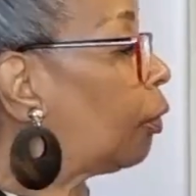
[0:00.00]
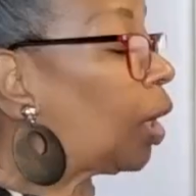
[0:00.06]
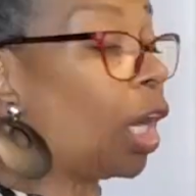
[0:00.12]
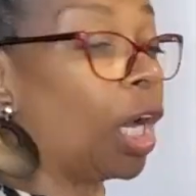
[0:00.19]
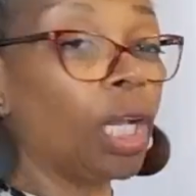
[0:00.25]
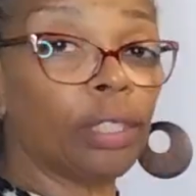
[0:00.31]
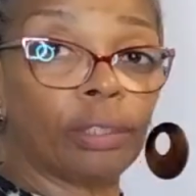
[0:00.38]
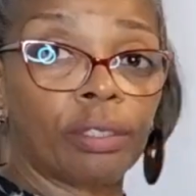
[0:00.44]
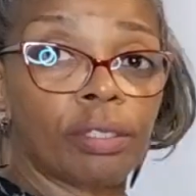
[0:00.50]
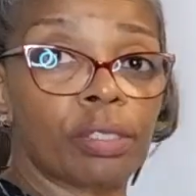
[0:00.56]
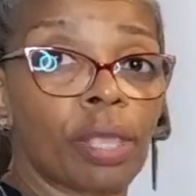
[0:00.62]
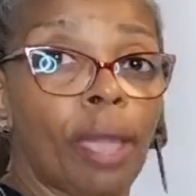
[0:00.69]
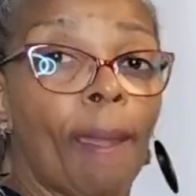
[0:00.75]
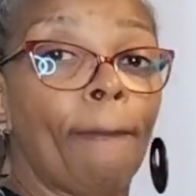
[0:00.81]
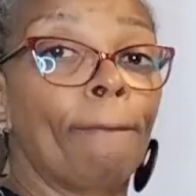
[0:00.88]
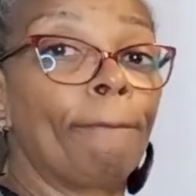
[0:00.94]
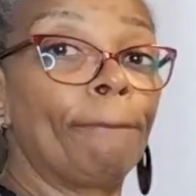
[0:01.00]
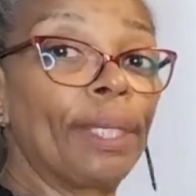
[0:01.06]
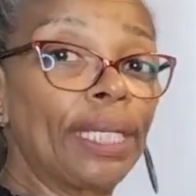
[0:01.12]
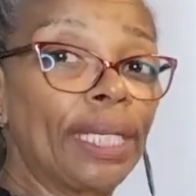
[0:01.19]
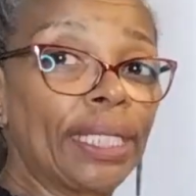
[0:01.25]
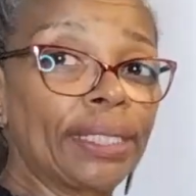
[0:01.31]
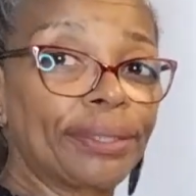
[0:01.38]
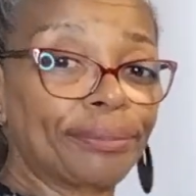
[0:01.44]
colors,
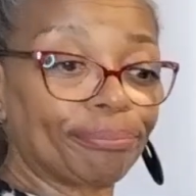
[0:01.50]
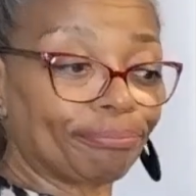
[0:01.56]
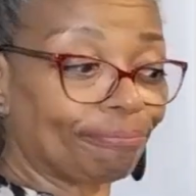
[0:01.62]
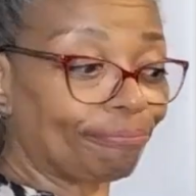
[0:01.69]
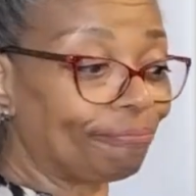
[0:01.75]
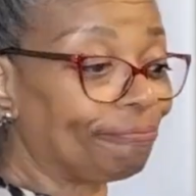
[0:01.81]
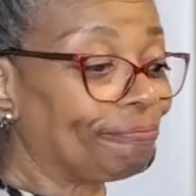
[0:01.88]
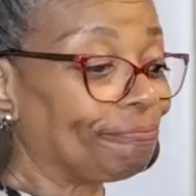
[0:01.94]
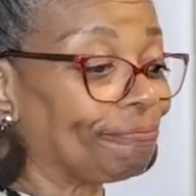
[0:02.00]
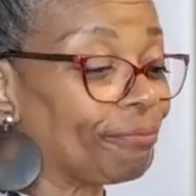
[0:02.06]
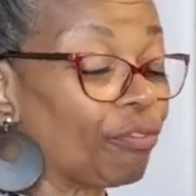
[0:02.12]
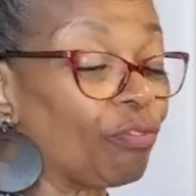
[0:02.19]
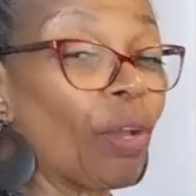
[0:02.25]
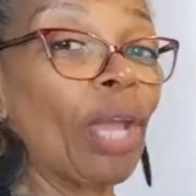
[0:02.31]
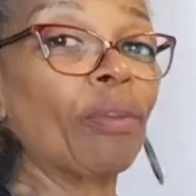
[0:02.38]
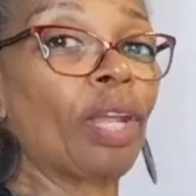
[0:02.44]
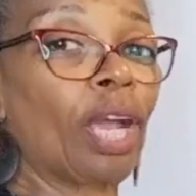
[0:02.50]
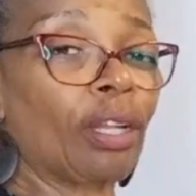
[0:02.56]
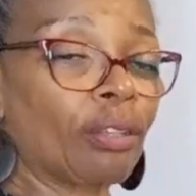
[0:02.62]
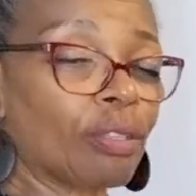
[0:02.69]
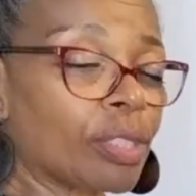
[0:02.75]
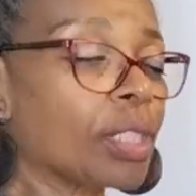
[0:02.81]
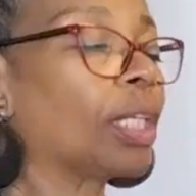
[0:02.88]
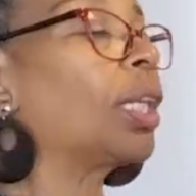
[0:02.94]
but
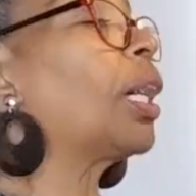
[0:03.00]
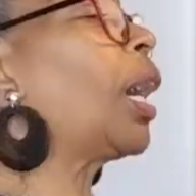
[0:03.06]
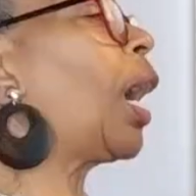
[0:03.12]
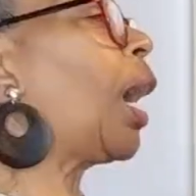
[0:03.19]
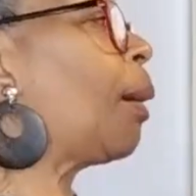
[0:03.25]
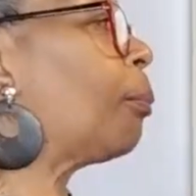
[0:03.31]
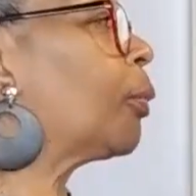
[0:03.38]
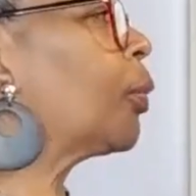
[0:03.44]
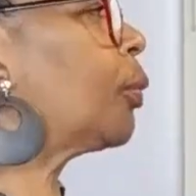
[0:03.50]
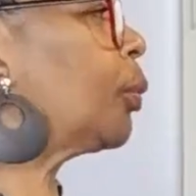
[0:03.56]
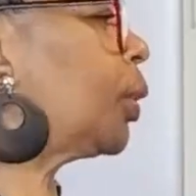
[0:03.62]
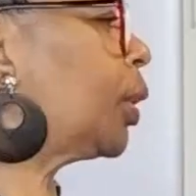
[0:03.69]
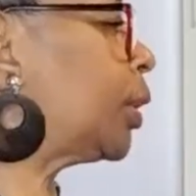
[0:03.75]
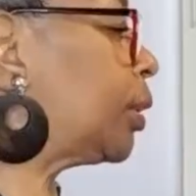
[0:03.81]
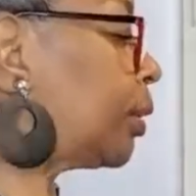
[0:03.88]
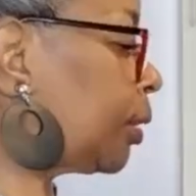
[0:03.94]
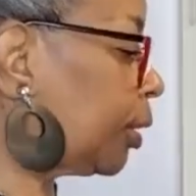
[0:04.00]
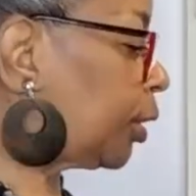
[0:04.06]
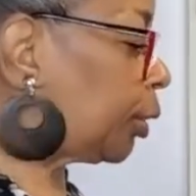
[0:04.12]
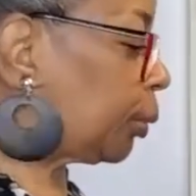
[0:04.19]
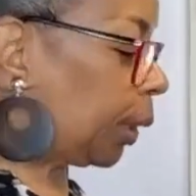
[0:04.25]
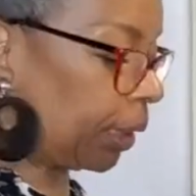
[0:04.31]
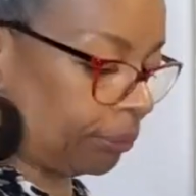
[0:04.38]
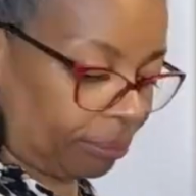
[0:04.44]
$5, I'm going to
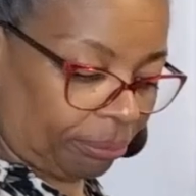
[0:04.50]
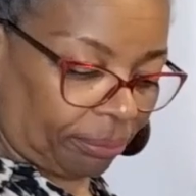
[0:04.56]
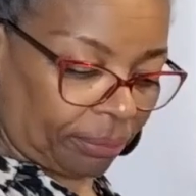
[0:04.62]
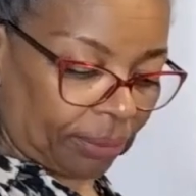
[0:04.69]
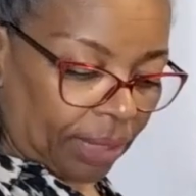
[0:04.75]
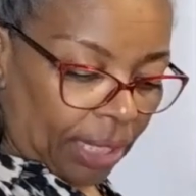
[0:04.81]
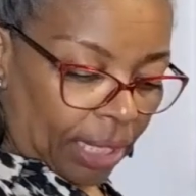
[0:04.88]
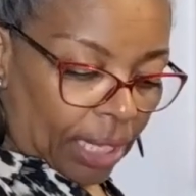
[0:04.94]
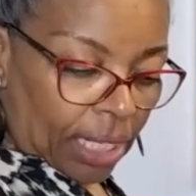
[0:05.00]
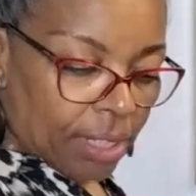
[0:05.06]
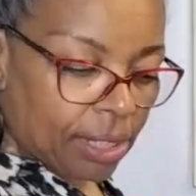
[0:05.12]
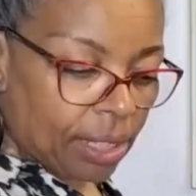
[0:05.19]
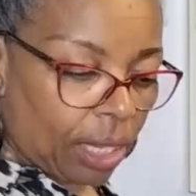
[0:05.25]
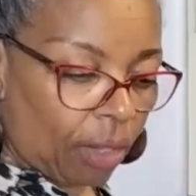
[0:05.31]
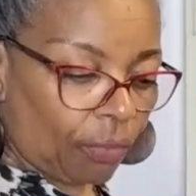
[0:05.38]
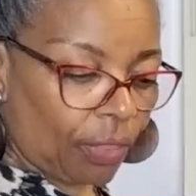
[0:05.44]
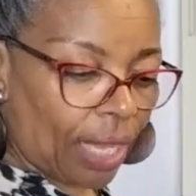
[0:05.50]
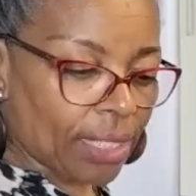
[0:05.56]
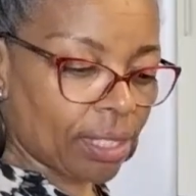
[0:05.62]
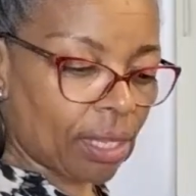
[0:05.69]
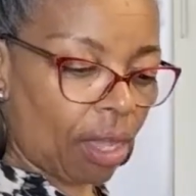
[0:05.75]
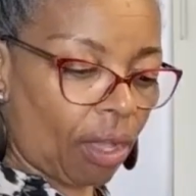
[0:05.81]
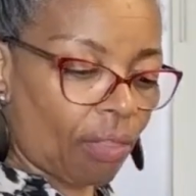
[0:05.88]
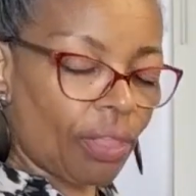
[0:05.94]
do it. So
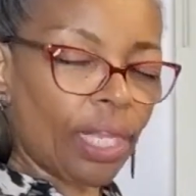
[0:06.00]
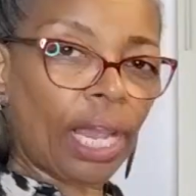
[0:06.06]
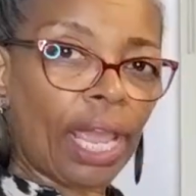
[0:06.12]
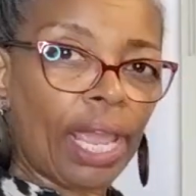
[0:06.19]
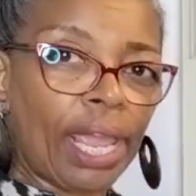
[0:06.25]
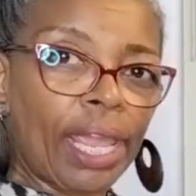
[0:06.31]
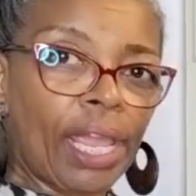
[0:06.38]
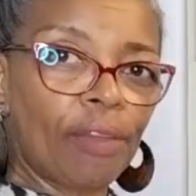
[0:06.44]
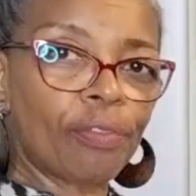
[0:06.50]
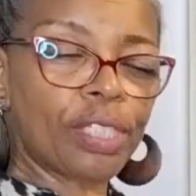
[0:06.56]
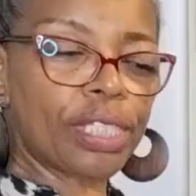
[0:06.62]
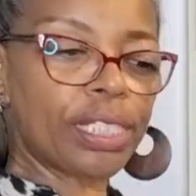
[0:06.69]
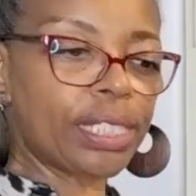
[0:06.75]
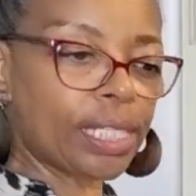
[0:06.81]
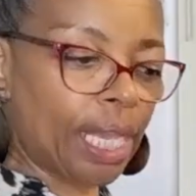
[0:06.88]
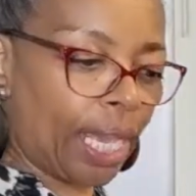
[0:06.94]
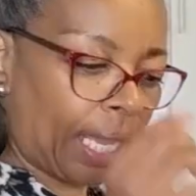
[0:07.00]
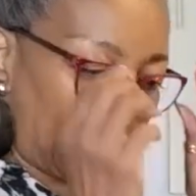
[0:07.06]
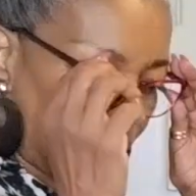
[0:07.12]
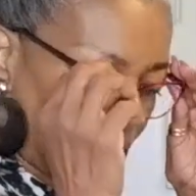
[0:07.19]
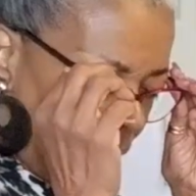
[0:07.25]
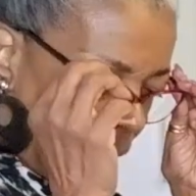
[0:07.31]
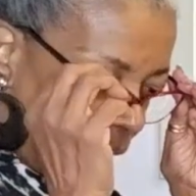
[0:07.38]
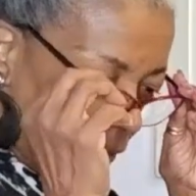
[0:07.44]
that's all that I have
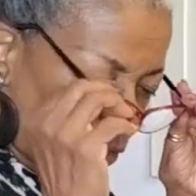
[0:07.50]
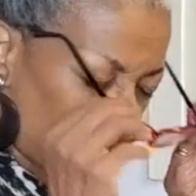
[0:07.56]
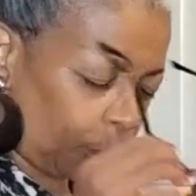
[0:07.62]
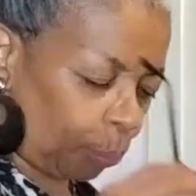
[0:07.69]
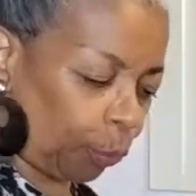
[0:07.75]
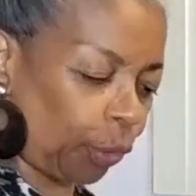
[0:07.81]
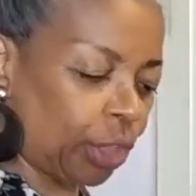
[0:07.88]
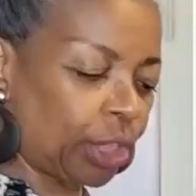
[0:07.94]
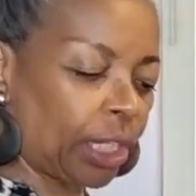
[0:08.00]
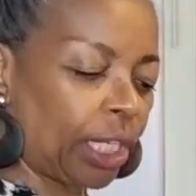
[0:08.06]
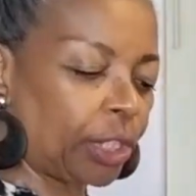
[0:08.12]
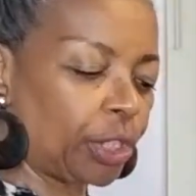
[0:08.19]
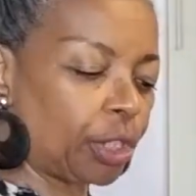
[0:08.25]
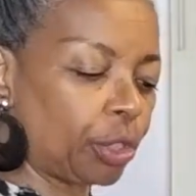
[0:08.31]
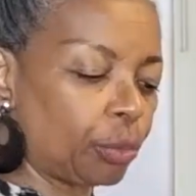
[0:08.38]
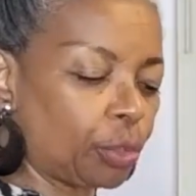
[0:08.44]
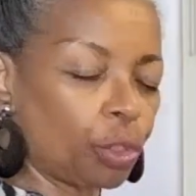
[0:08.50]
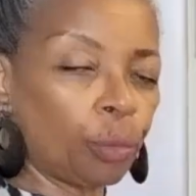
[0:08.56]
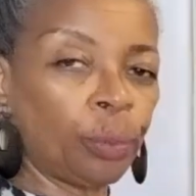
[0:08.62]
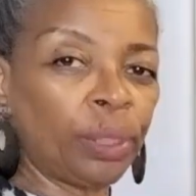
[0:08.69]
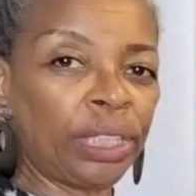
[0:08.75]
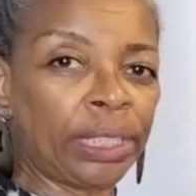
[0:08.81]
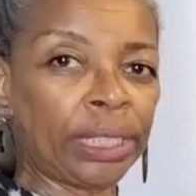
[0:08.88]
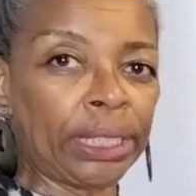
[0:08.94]
today. I do appreciate you
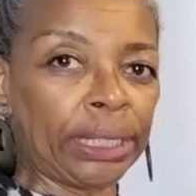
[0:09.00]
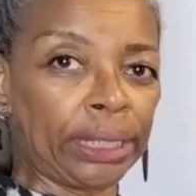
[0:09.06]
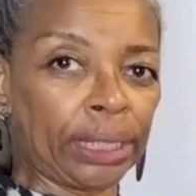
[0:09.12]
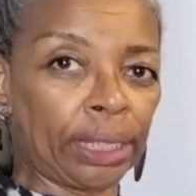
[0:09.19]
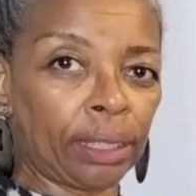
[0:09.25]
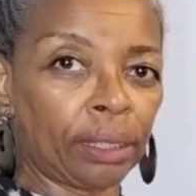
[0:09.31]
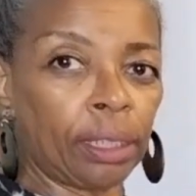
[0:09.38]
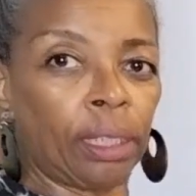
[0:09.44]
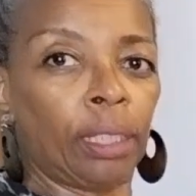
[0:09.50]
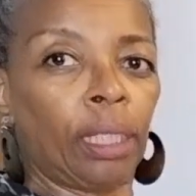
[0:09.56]
tuning in,